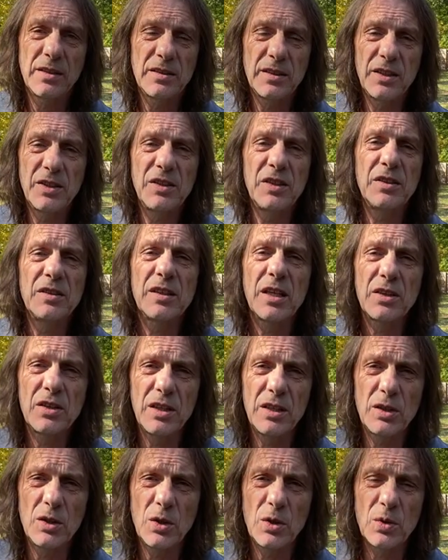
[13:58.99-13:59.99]
This is
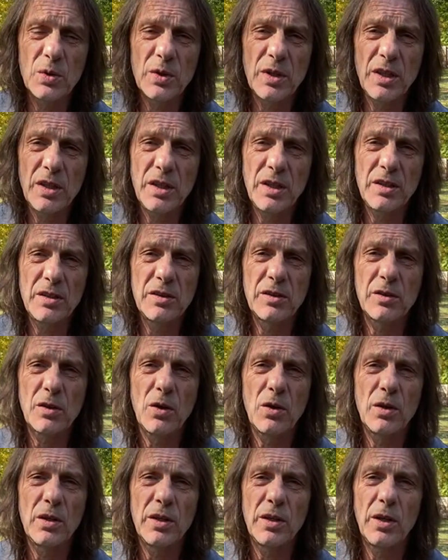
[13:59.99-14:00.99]
nothing new. It's
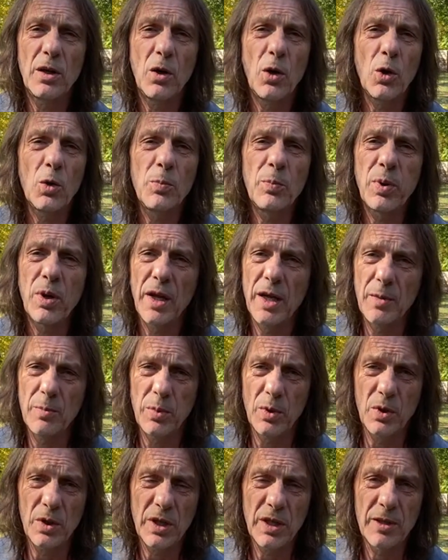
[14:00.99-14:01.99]
an old
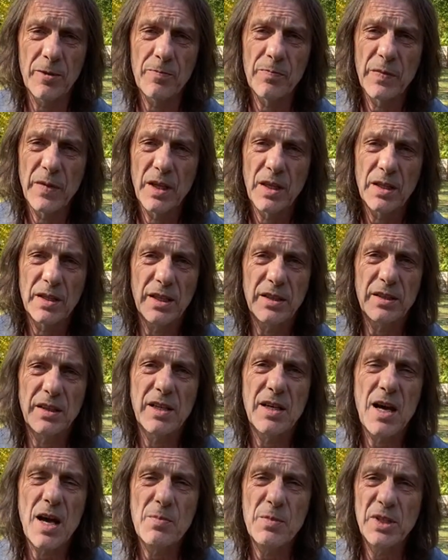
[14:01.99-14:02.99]
playbook that the
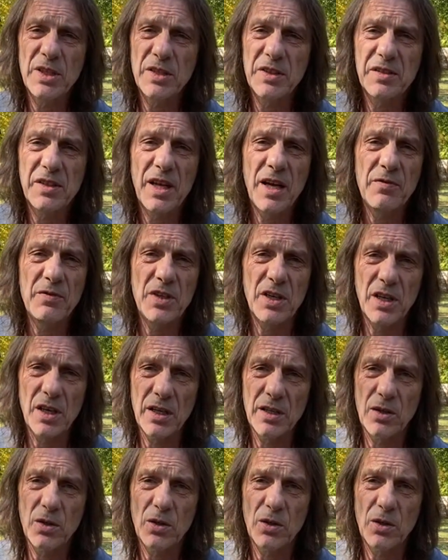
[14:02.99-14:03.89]
communists have done